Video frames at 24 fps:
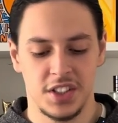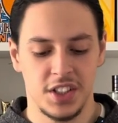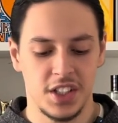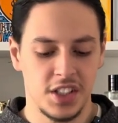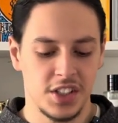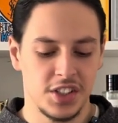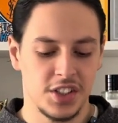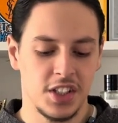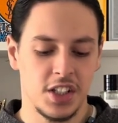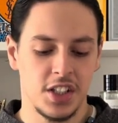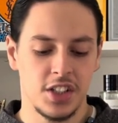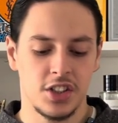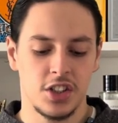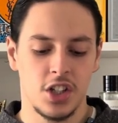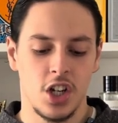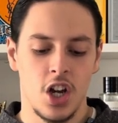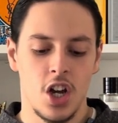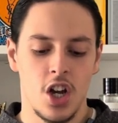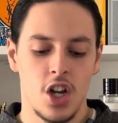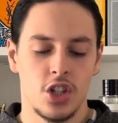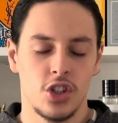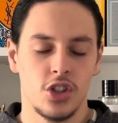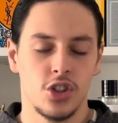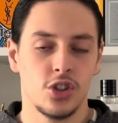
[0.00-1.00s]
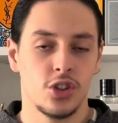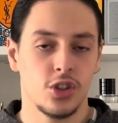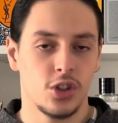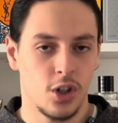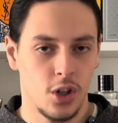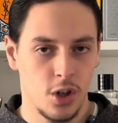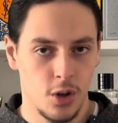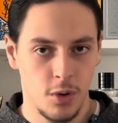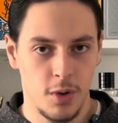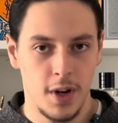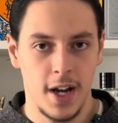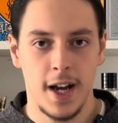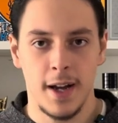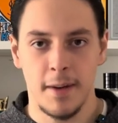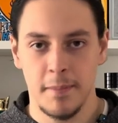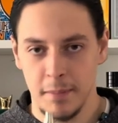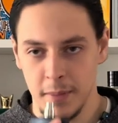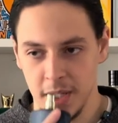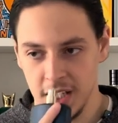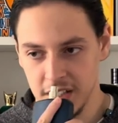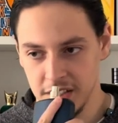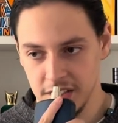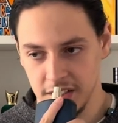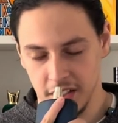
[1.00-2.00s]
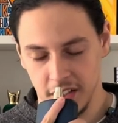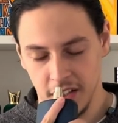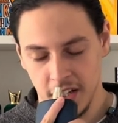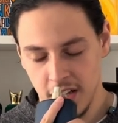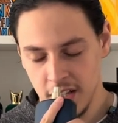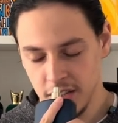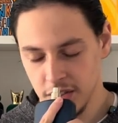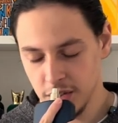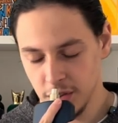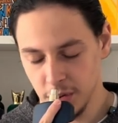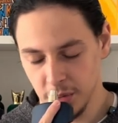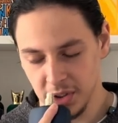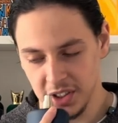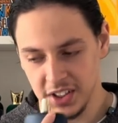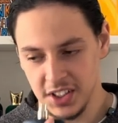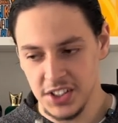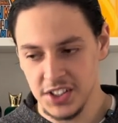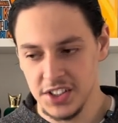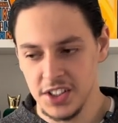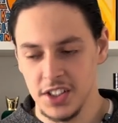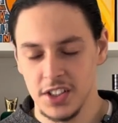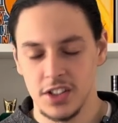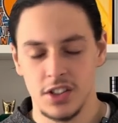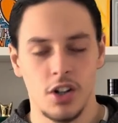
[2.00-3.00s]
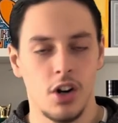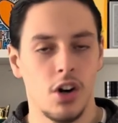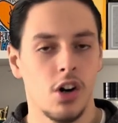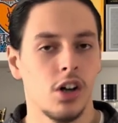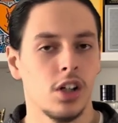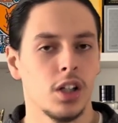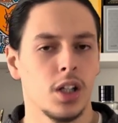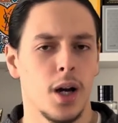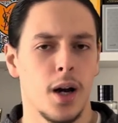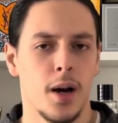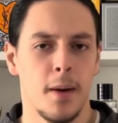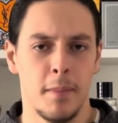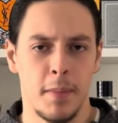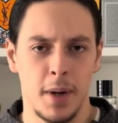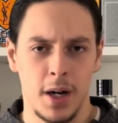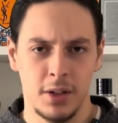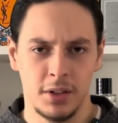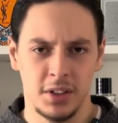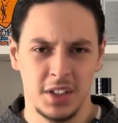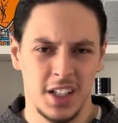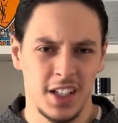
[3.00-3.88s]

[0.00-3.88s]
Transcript: this is so amazing. So this is all about